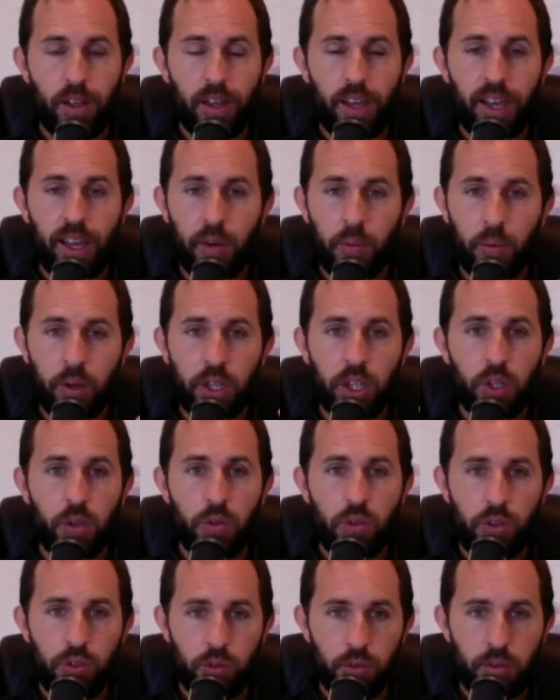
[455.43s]
And when you
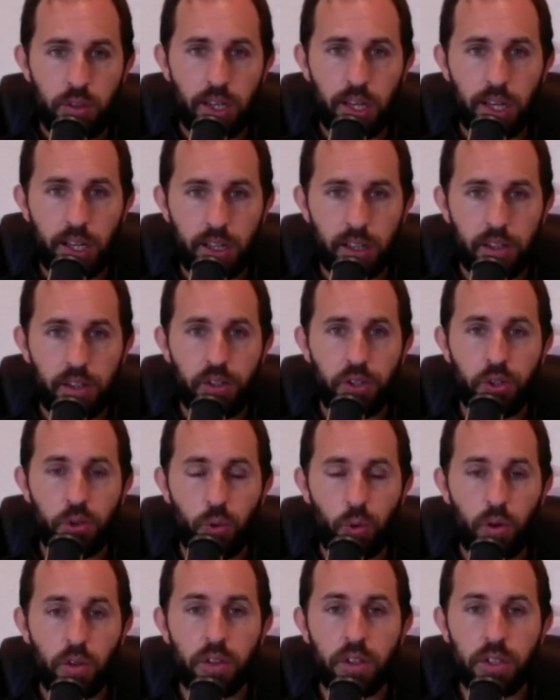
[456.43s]
do that, you
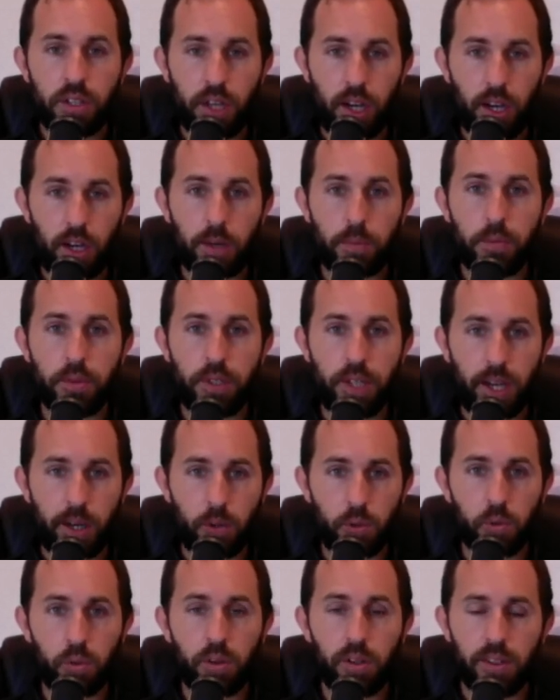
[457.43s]
are the top
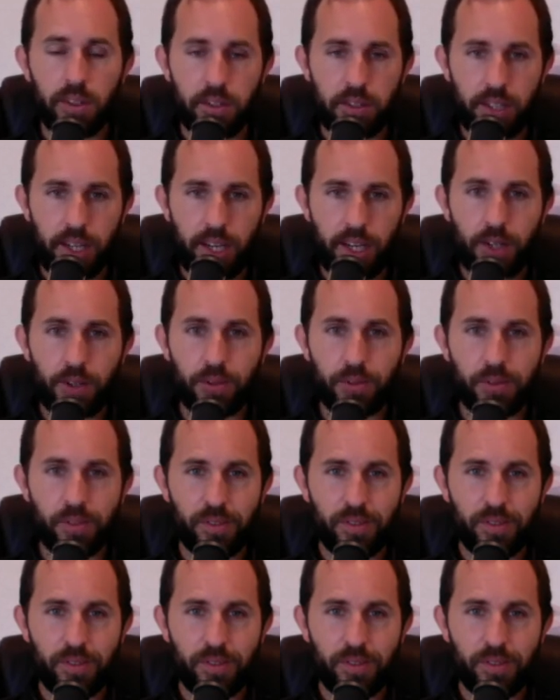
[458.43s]
dog in town,